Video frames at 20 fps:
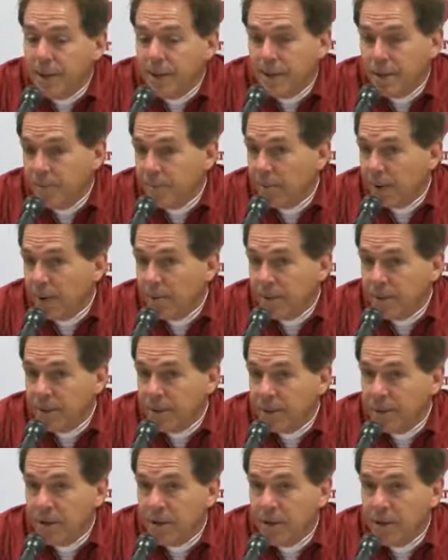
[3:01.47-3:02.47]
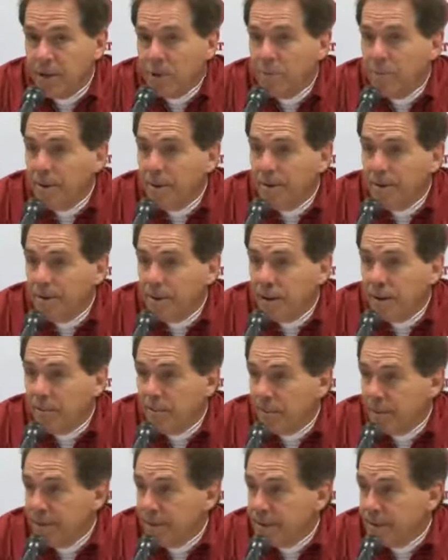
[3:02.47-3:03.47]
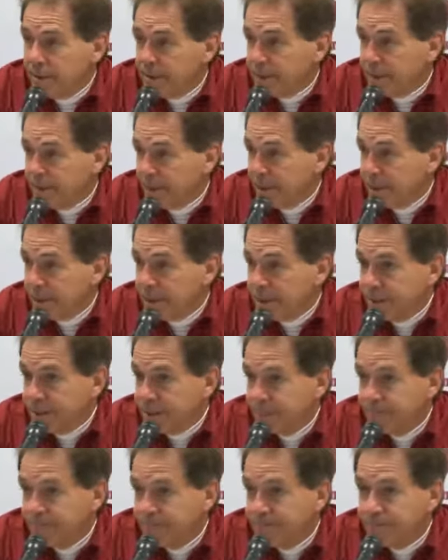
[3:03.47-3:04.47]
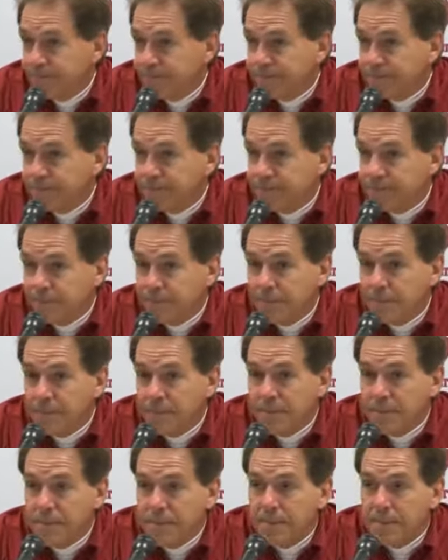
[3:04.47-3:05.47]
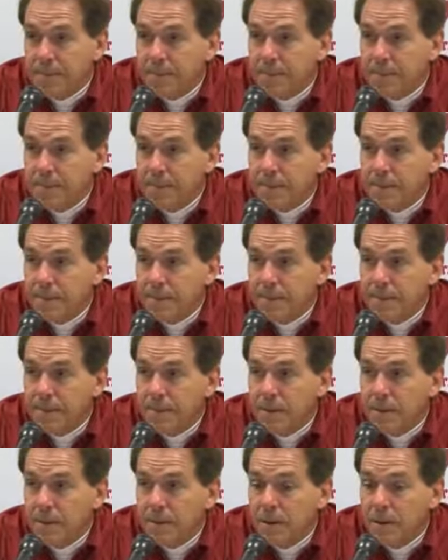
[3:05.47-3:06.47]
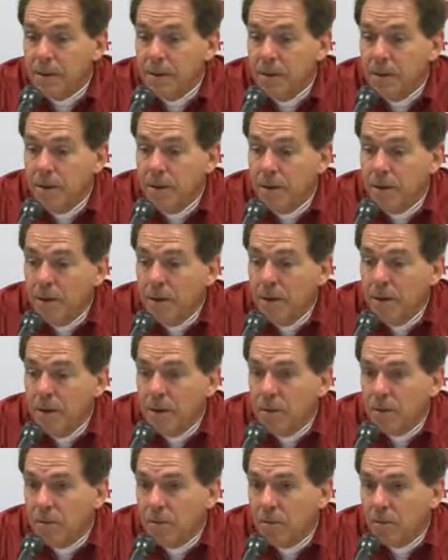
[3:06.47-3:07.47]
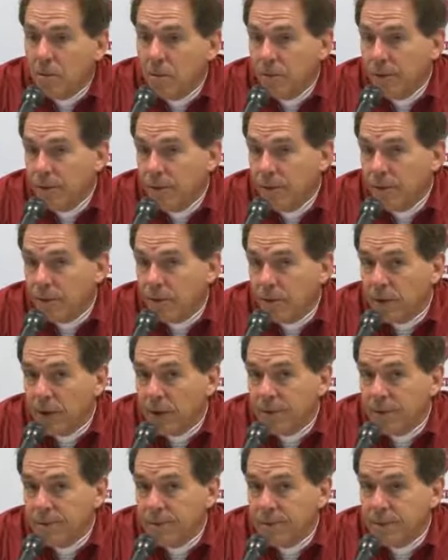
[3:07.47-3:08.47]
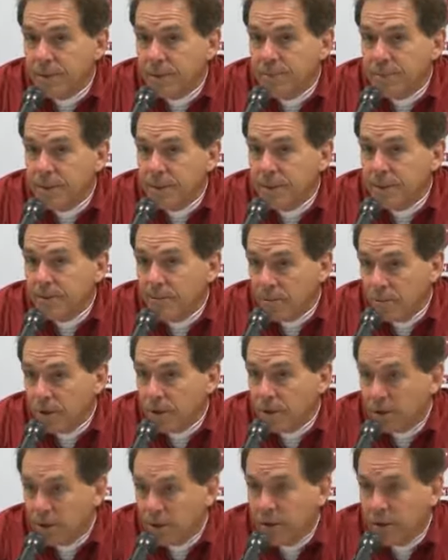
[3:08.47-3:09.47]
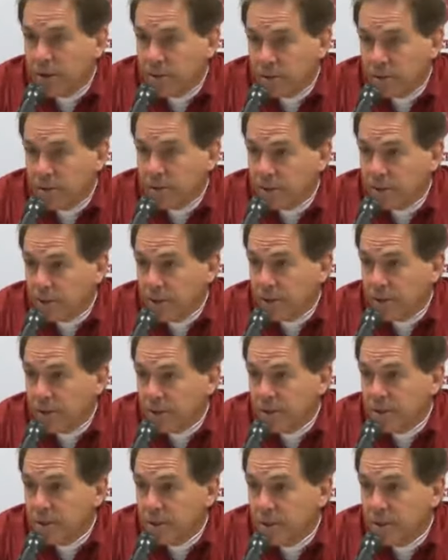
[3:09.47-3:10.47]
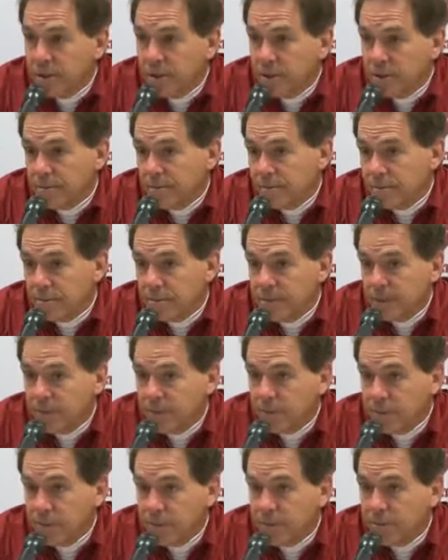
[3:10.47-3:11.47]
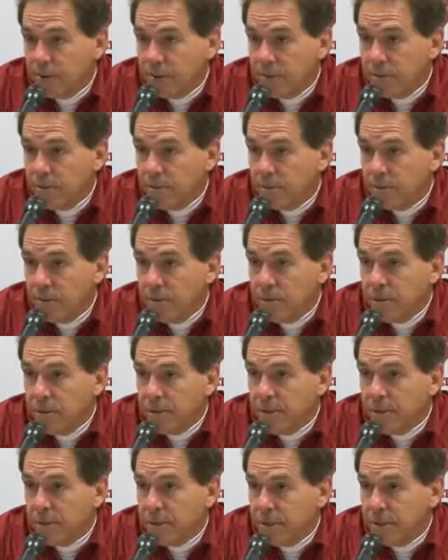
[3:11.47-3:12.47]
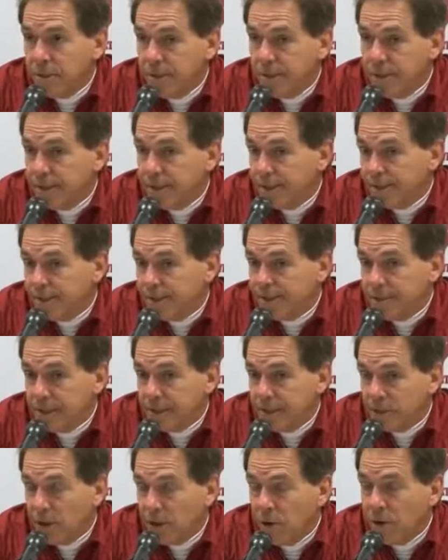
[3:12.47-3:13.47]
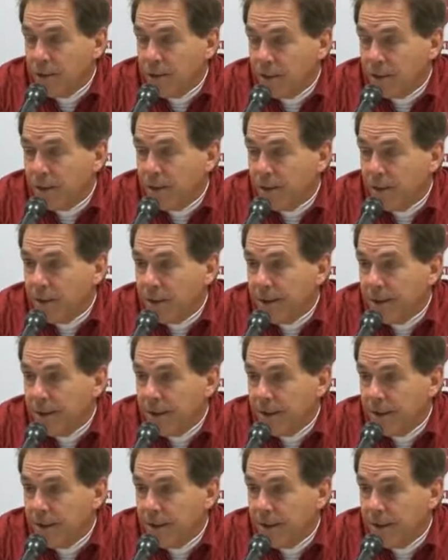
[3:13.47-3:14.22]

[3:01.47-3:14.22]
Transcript: he probably could have done a little better job of reading some things. Was crowd noise a big factor? Well, we knew the crowd noise would be what the crowd noise was. Um, it, when you play on the road in this league, it's always that way.